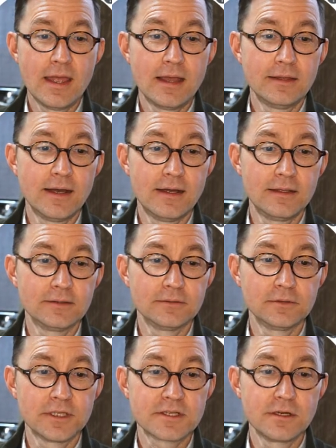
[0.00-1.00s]
Uh,
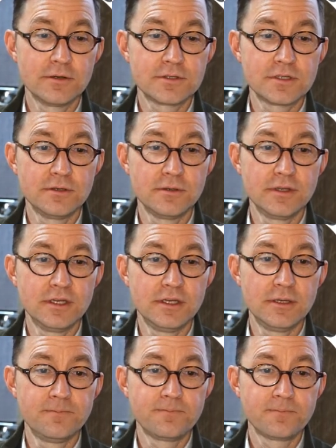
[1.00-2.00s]
let's go to
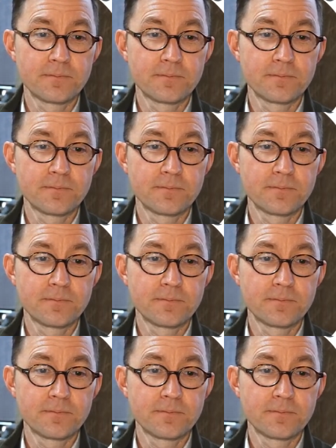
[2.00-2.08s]
the